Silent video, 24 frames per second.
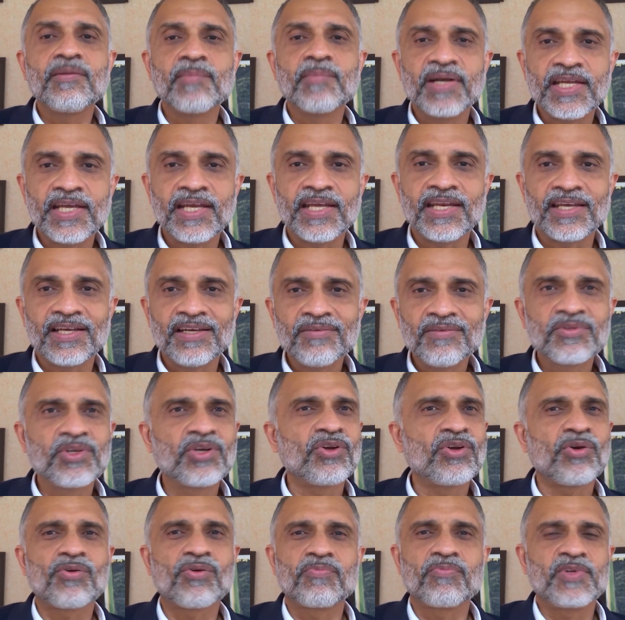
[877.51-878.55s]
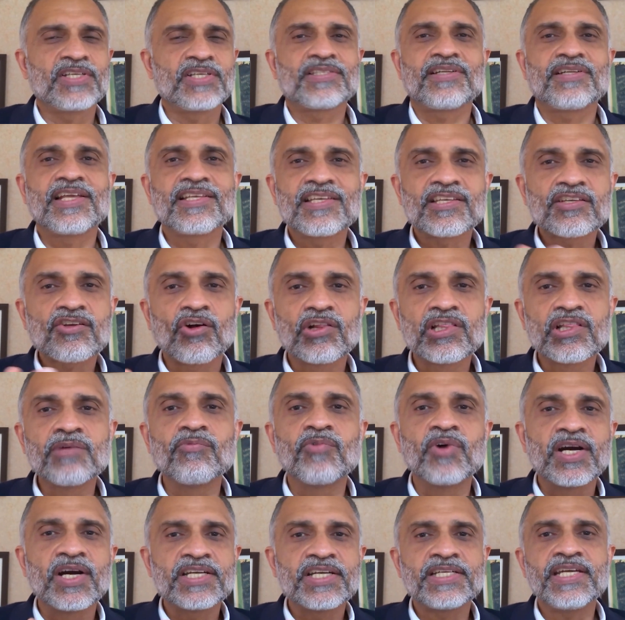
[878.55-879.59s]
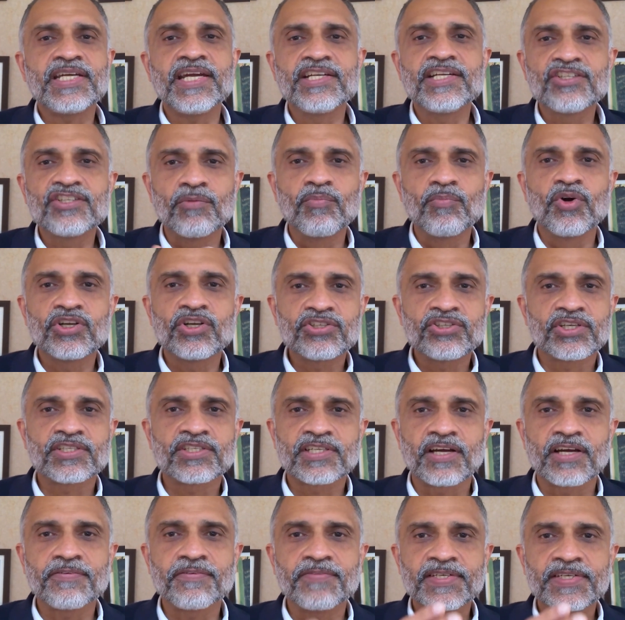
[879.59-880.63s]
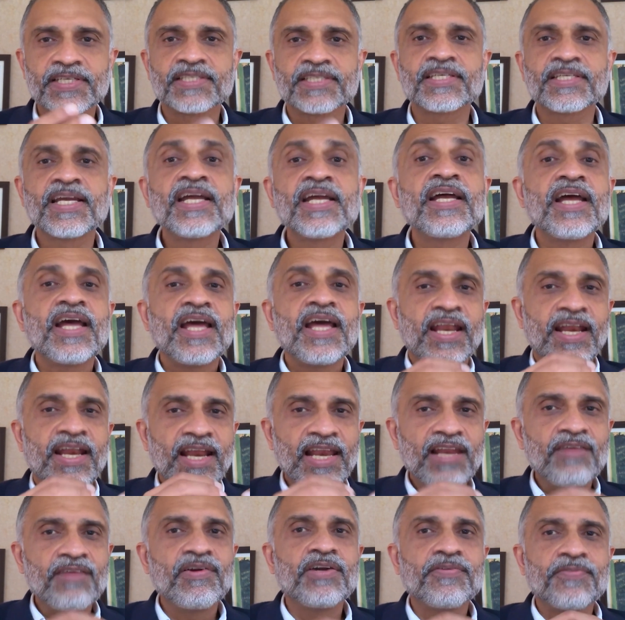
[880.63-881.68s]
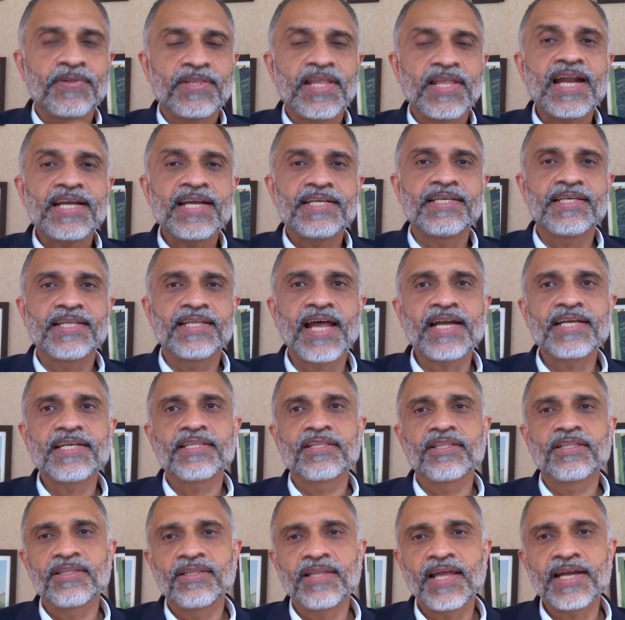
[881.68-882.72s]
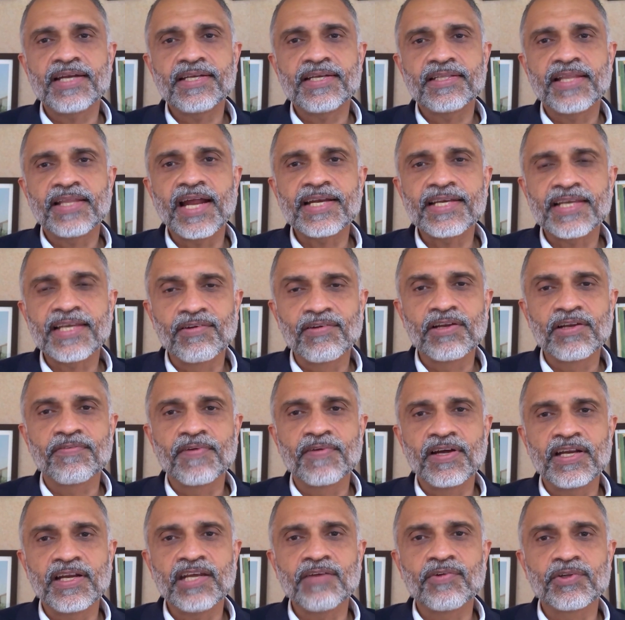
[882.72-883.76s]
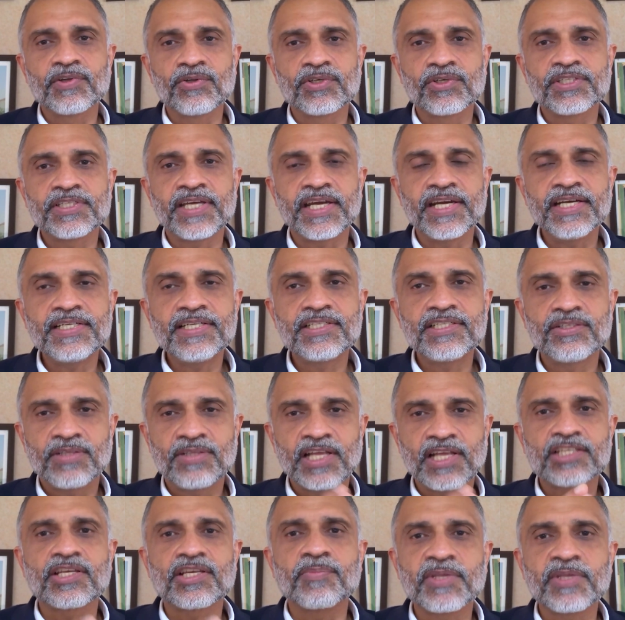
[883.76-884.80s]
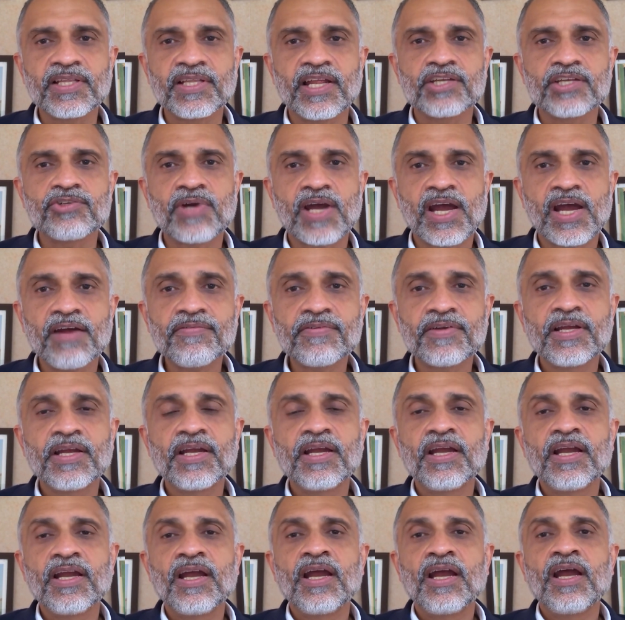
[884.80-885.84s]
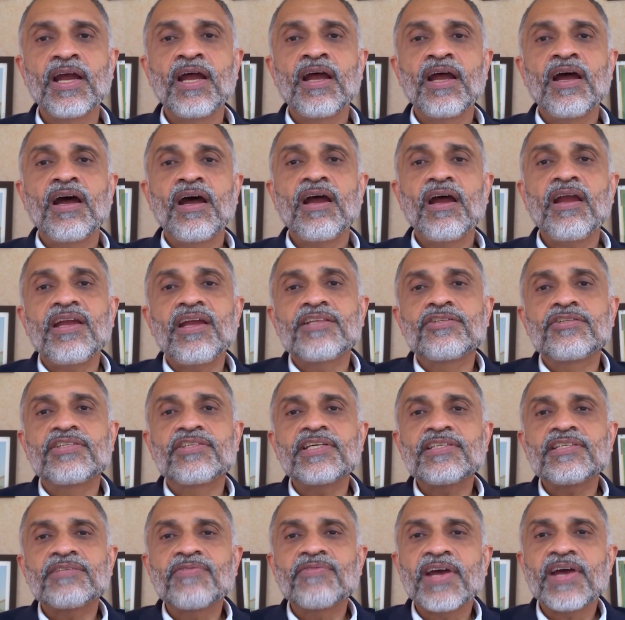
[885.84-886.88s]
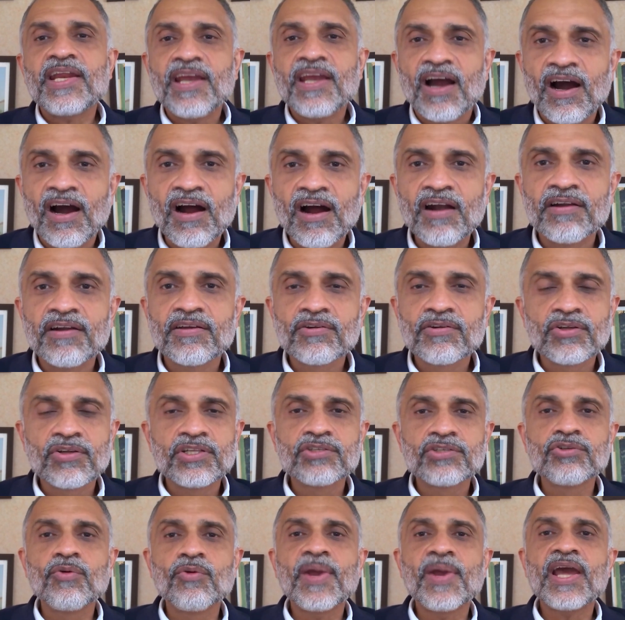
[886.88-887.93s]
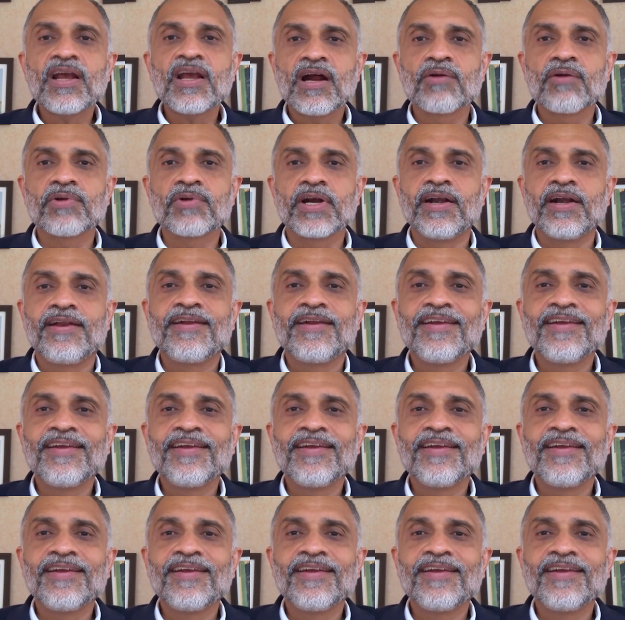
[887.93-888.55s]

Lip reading: material. Let's just call them worksheets or books or stuff, which is relevant for that level of learning for those kids. That's something that you have. It's just very hard. There's no way around it.